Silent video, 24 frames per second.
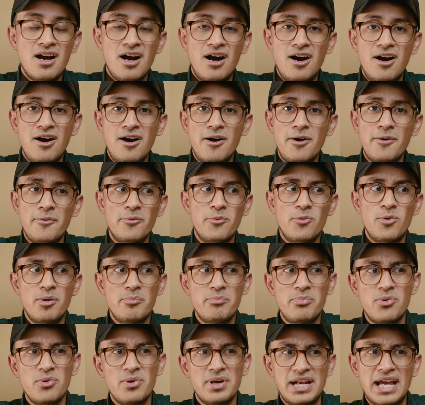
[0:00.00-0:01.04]

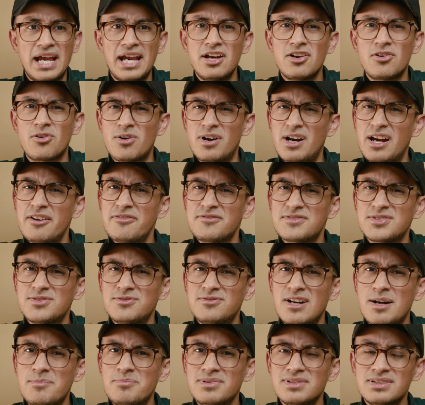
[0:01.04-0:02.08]
1.8 or
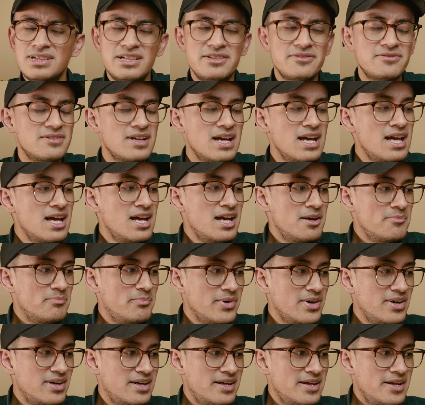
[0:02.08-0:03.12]
f2, I believe.
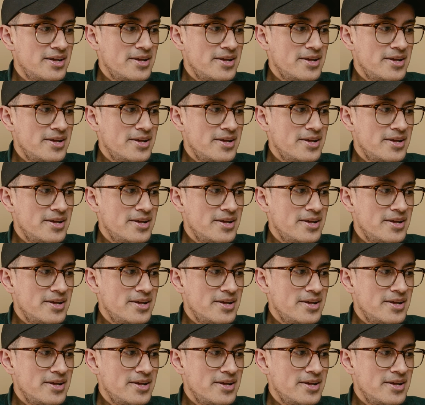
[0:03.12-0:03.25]
But